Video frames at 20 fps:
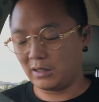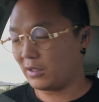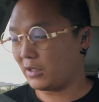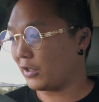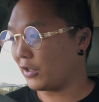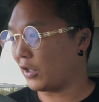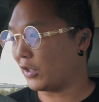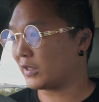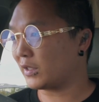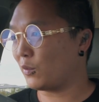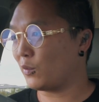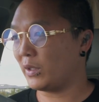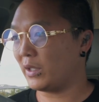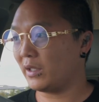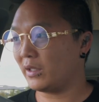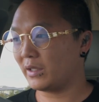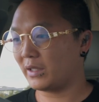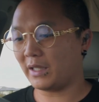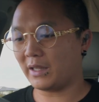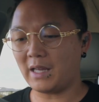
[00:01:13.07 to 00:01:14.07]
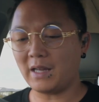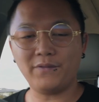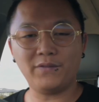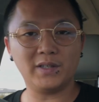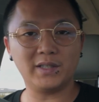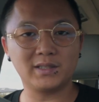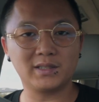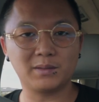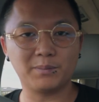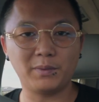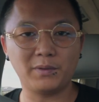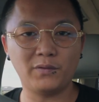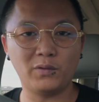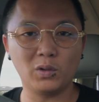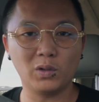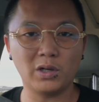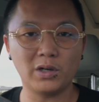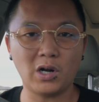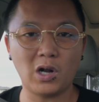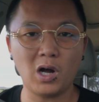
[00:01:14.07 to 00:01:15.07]
Gotta go somewhere, get that fixed
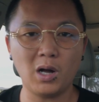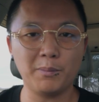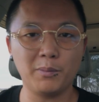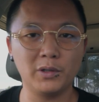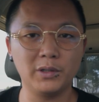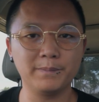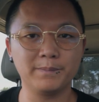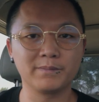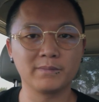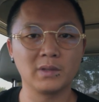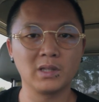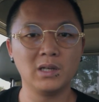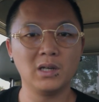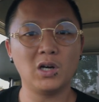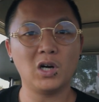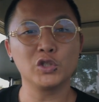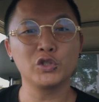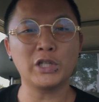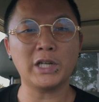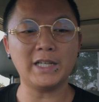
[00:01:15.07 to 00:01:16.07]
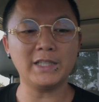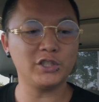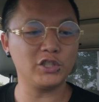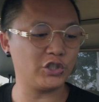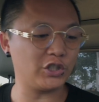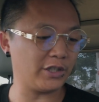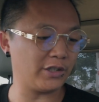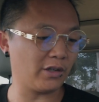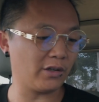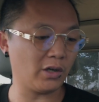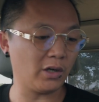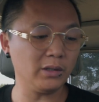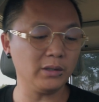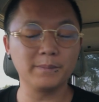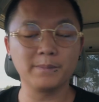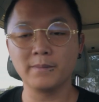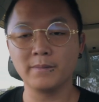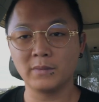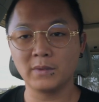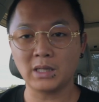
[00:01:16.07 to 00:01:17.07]
before going to Highpoint. On today's agenda though,
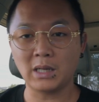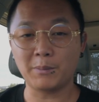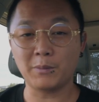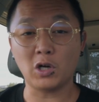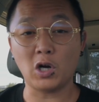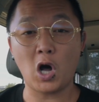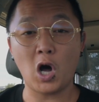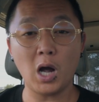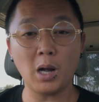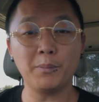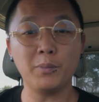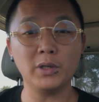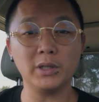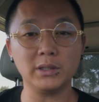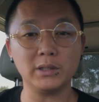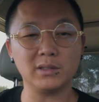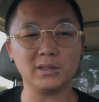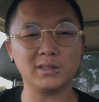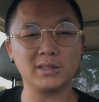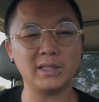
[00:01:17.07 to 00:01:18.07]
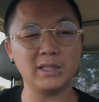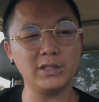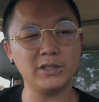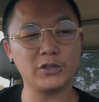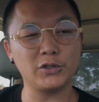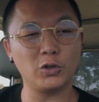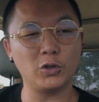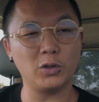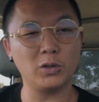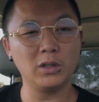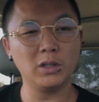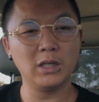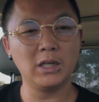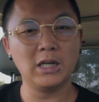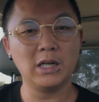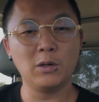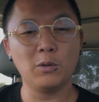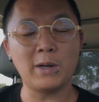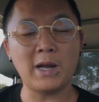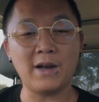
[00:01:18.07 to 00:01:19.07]
we're going to Highpoint City Store.
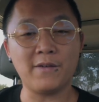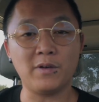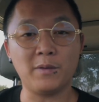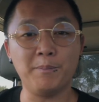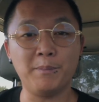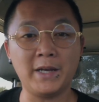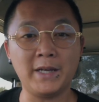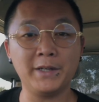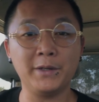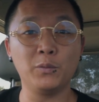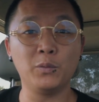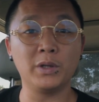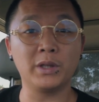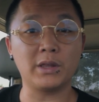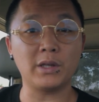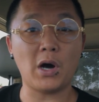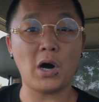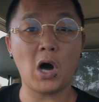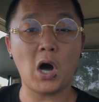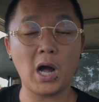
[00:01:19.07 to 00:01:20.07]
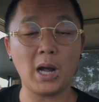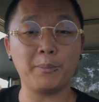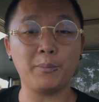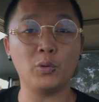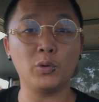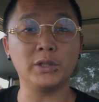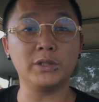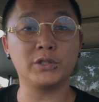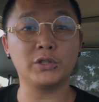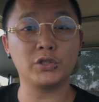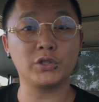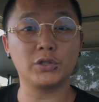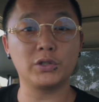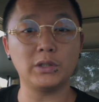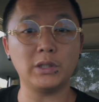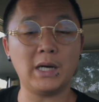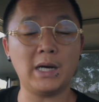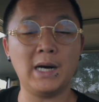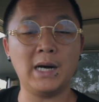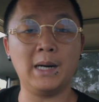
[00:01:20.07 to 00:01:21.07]
We have a meeting with the Highpoint
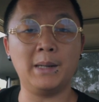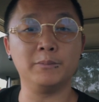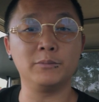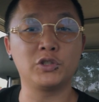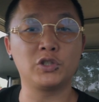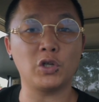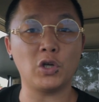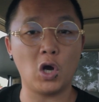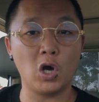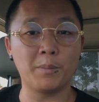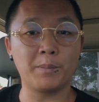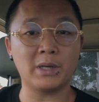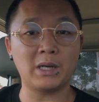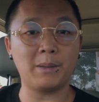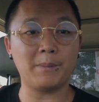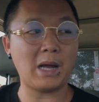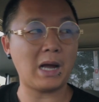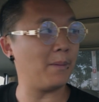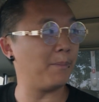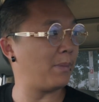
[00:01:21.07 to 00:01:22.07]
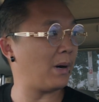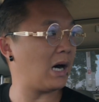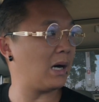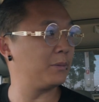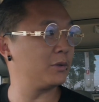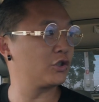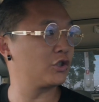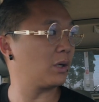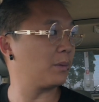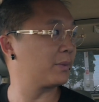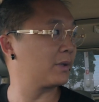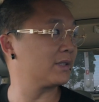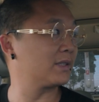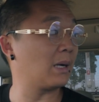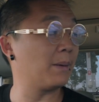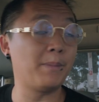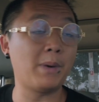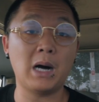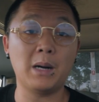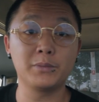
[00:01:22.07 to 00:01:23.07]
to open up our barbershop, because
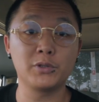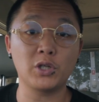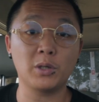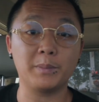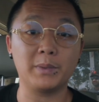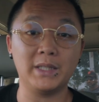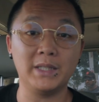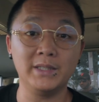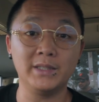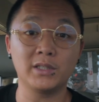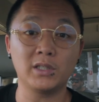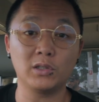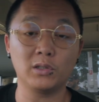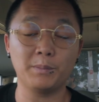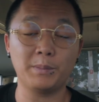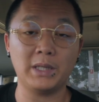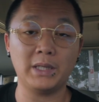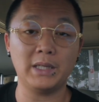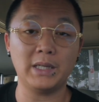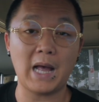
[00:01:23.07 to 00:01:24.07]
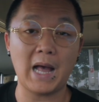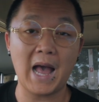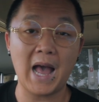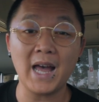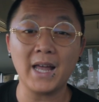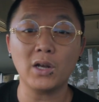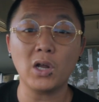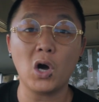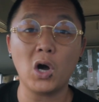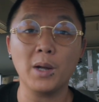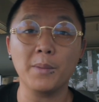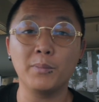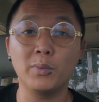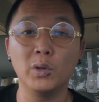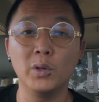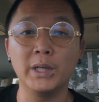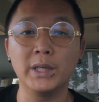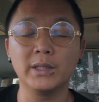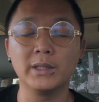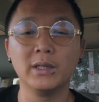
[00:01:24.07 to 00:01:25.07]
our barbershop is going to be at
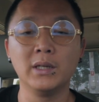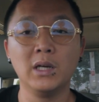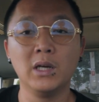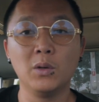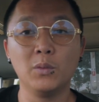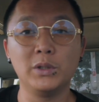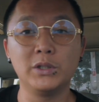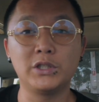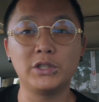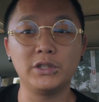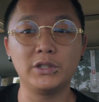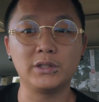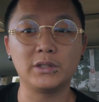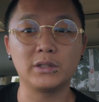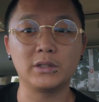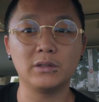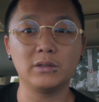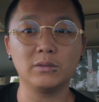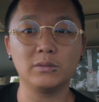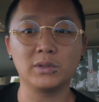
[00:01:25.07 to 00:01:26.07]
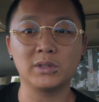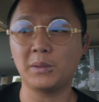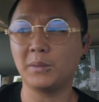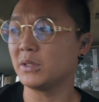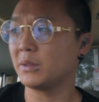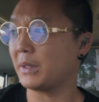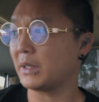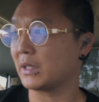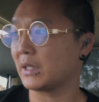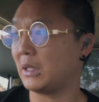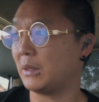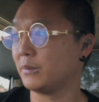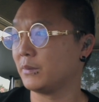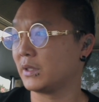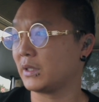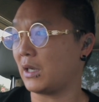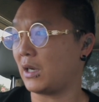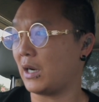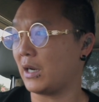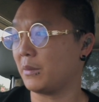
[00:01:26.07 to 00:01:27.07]
Highpoint, which is... Someone's about to come
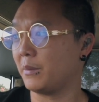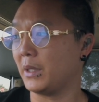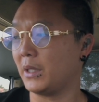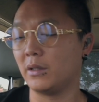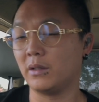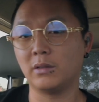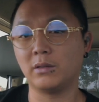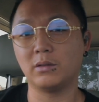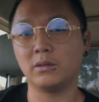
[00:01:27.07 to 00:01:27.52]
say hi to me.